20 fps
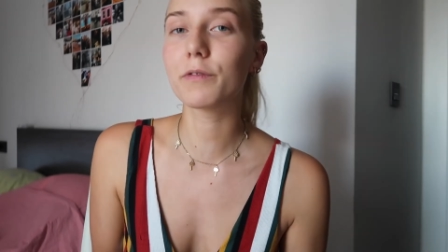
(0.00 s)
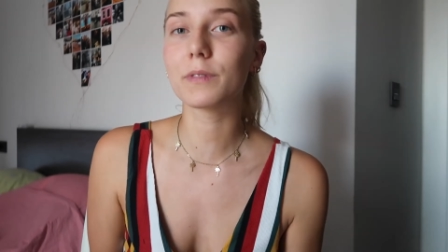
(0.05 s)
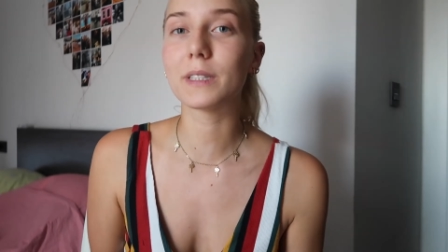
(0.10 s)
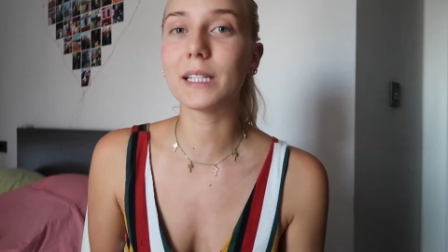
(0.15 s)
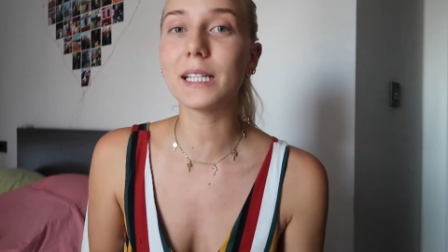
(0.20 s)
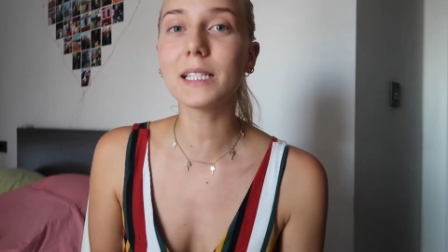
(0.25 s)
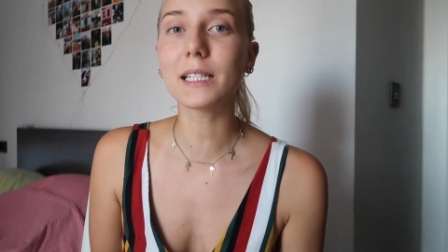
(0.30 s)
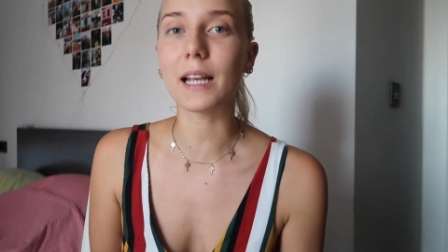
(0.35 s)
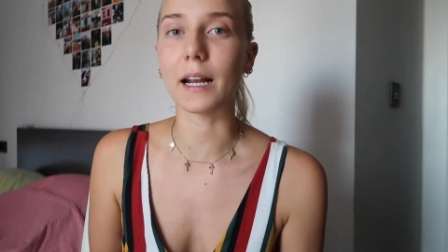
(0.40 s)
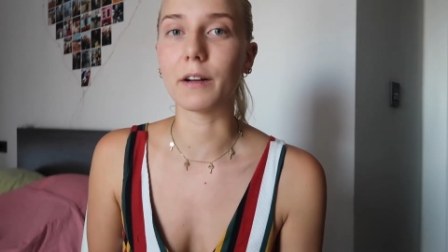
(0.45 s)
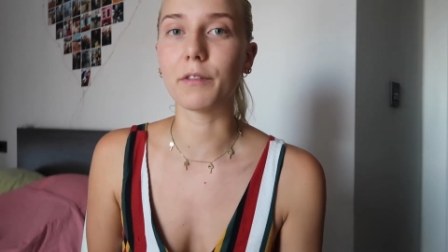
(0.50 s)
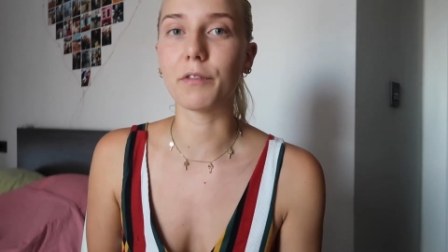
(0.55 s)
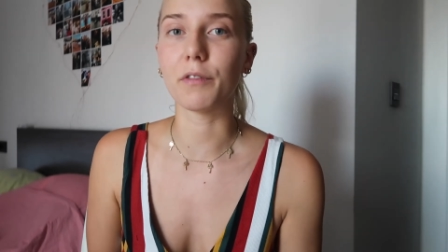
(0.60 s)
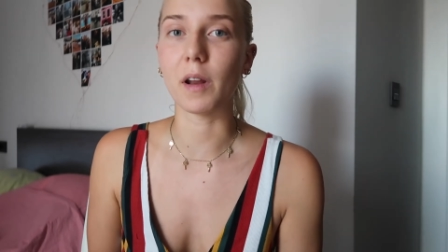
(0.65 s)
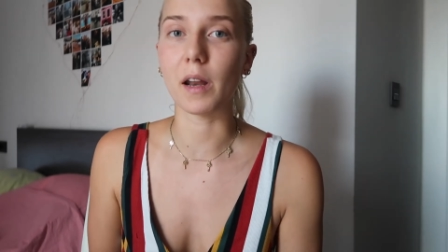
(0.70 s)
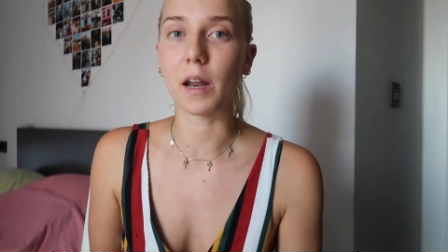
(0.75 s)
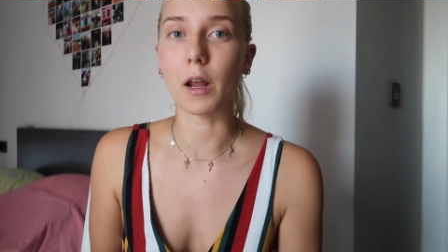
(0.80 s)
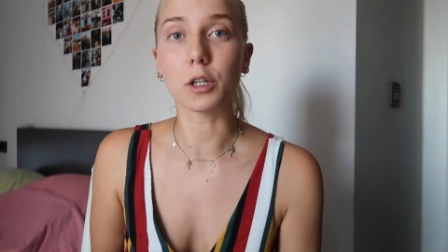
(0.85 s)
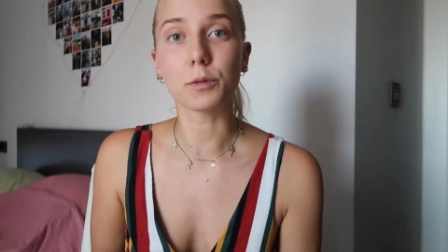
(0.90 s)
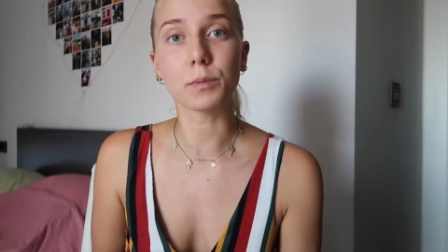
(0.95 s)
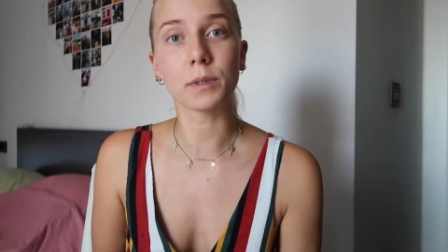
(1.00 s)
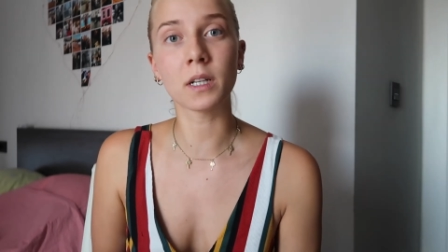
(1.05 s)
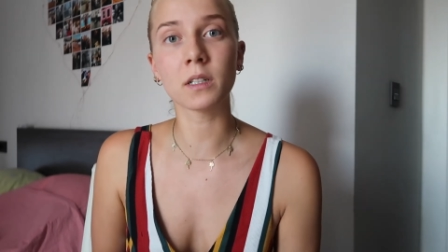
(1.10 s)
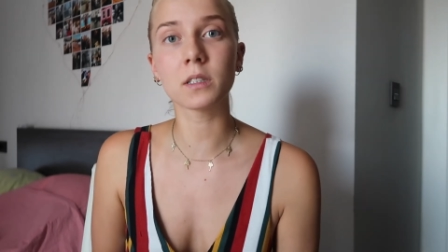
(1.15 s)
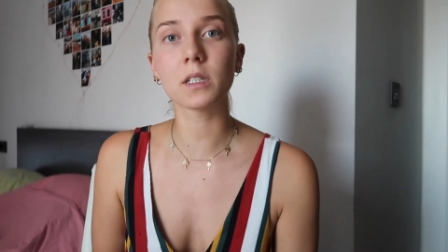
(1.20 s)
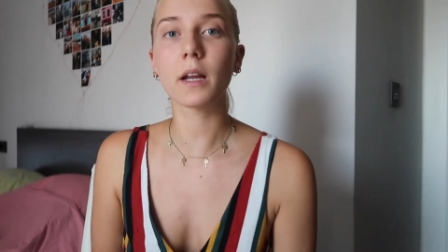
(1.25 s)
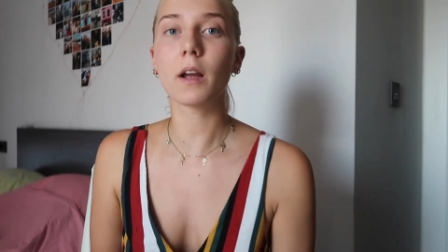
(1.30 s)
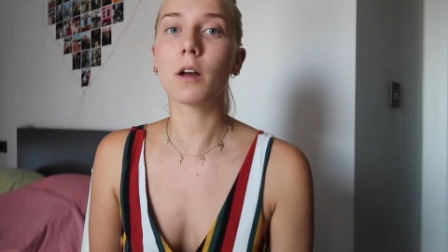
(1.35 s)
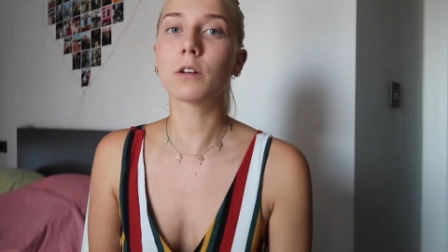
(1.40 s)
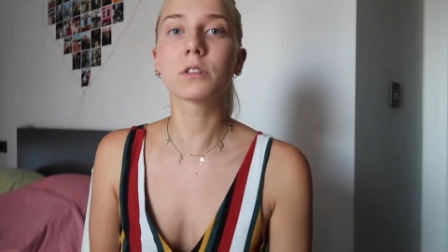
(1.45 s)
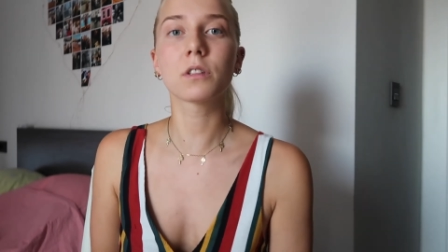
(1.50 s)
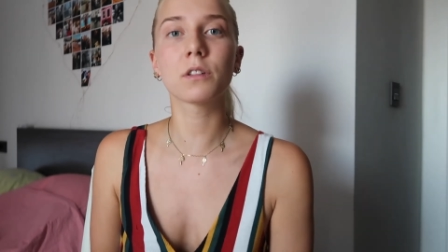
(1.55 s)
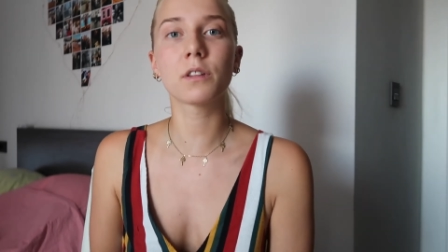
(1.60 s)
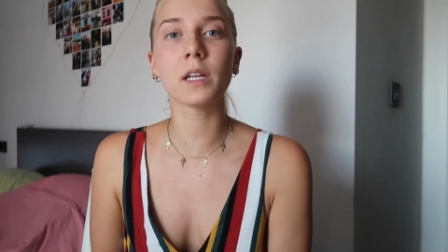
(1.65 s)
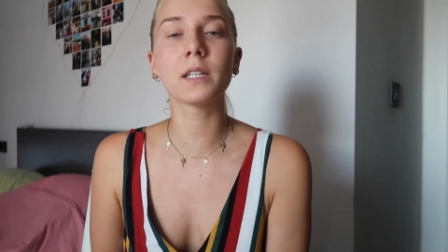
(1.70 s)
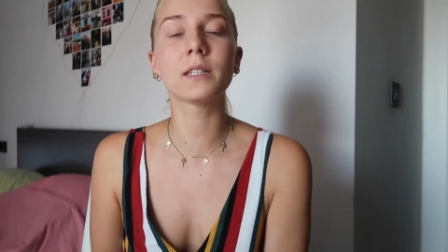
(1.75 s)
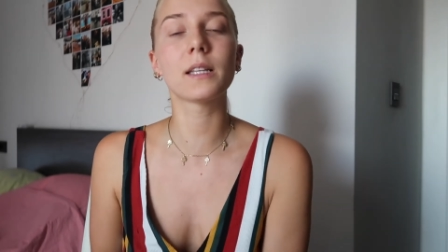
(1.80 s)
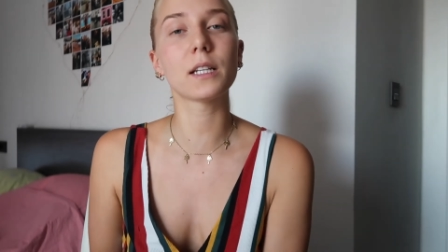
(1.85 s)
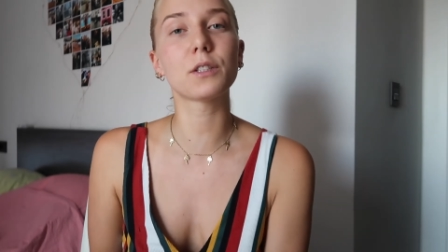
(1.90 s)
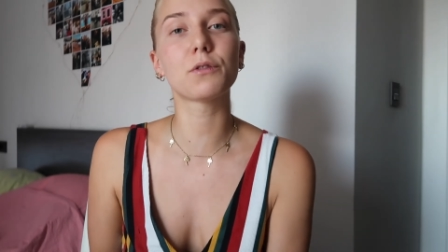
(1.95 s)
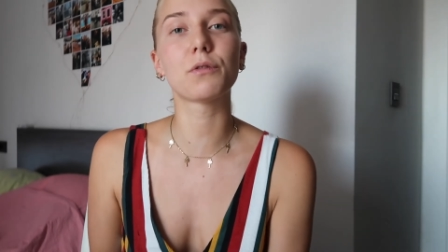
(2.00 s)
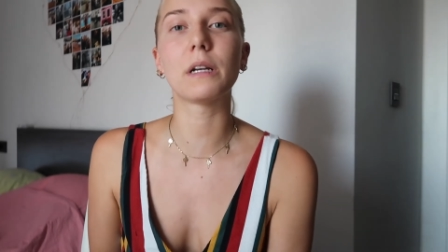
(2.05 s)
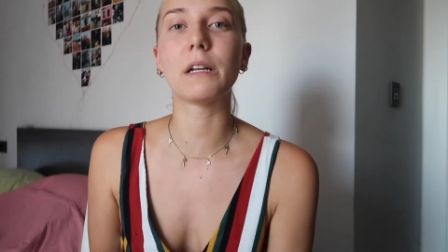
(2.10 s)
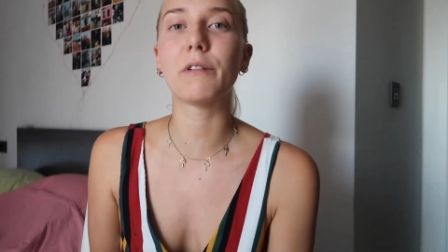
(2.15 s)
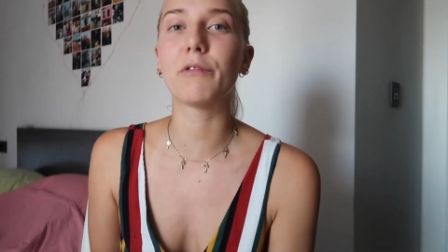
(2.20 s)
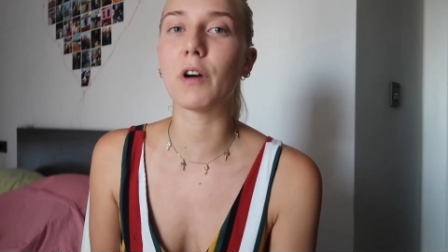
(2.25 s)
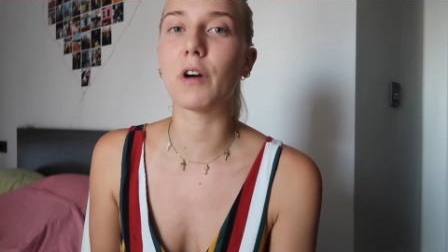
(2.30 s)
these kind of videos because I also think that's really